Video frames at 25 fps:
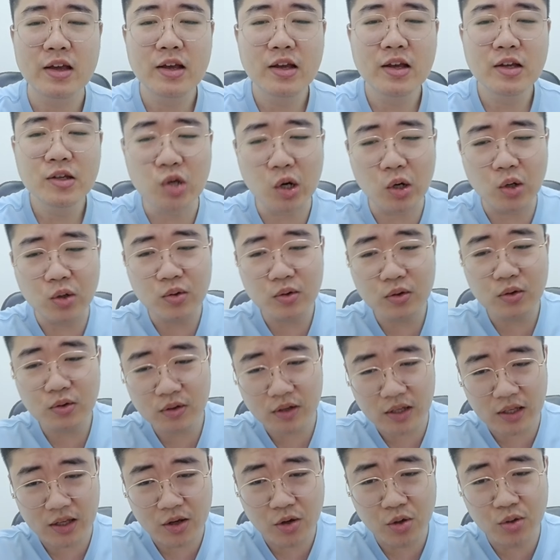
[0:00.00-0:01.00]

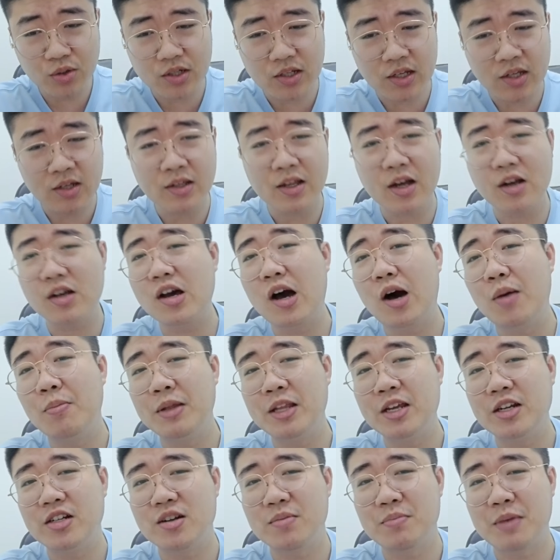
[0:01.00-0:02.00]
So using the
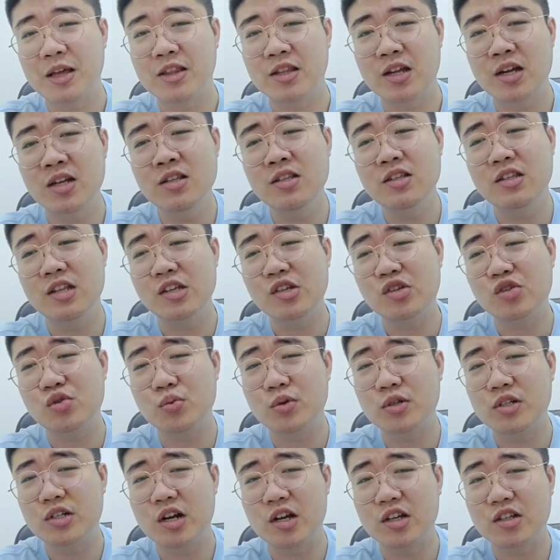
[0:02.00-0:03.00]
combination method, this
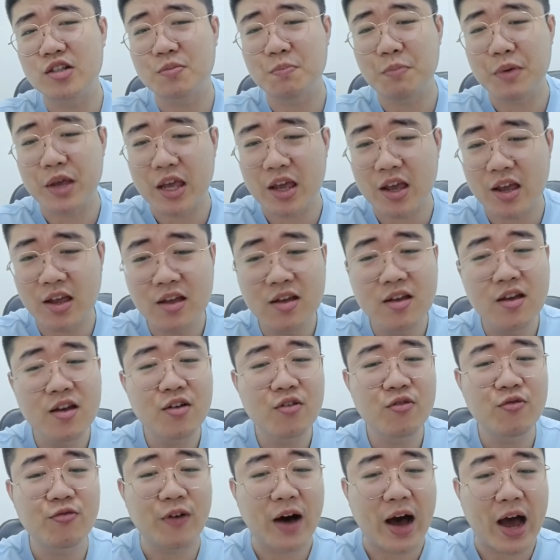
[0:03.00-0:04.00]
would just
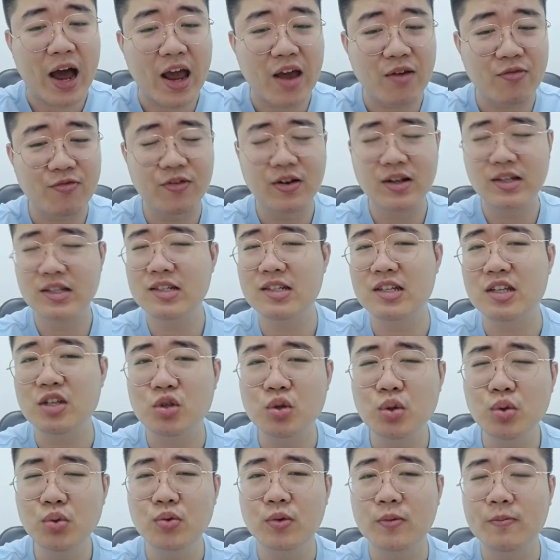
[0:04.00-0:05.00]
be
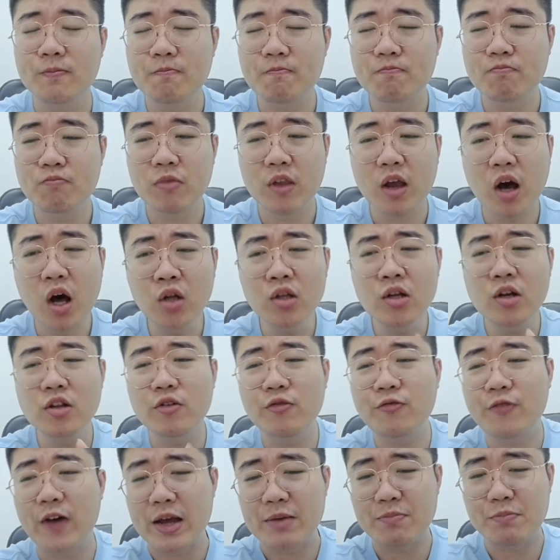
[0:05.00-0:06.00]
5C2. Out of the
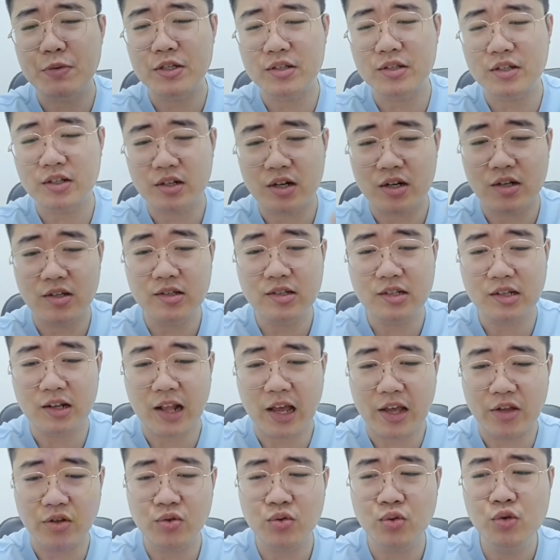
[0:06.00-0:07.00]
5 positions,
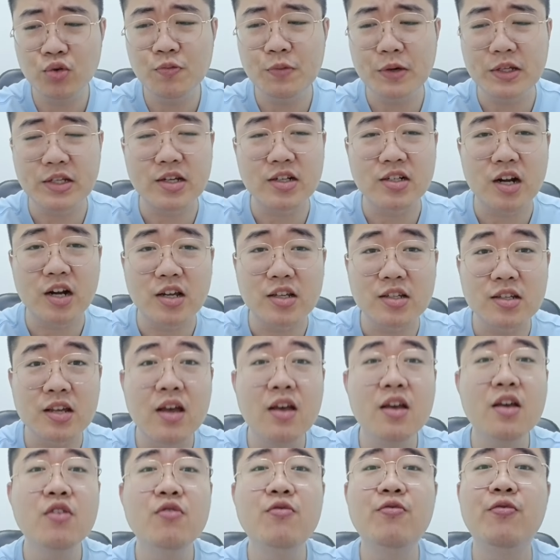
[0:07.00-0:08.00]
select 2 positions
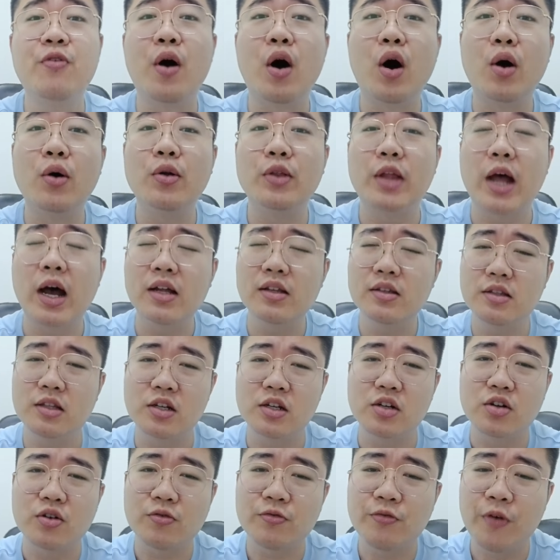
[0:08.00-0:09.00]
for the
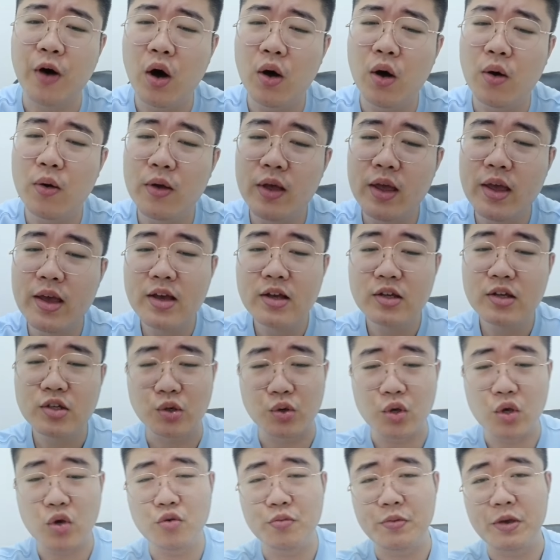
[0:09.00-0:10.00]
digit 4. So
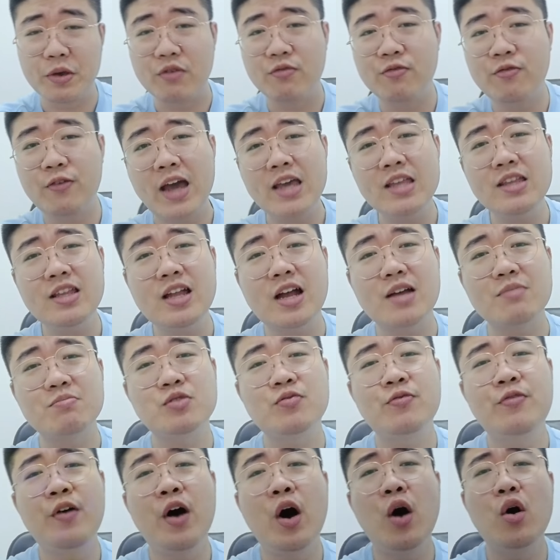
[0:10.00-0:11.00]
it will be 5
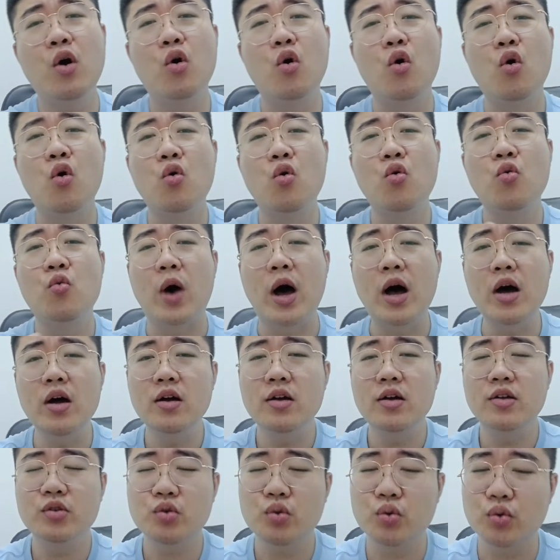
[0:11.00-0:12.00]
times 4
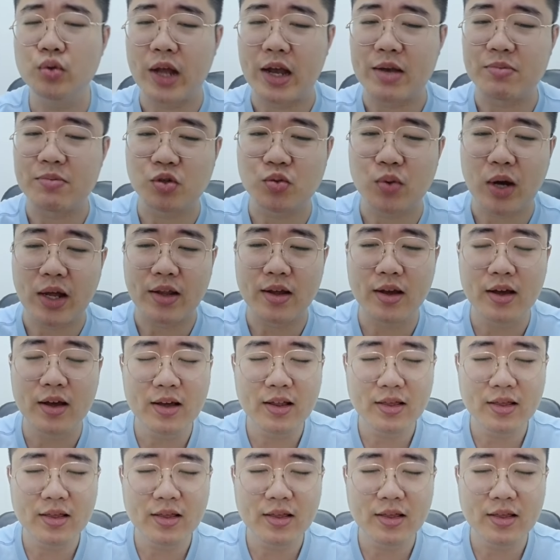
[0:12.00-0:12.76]
over 2 times 1.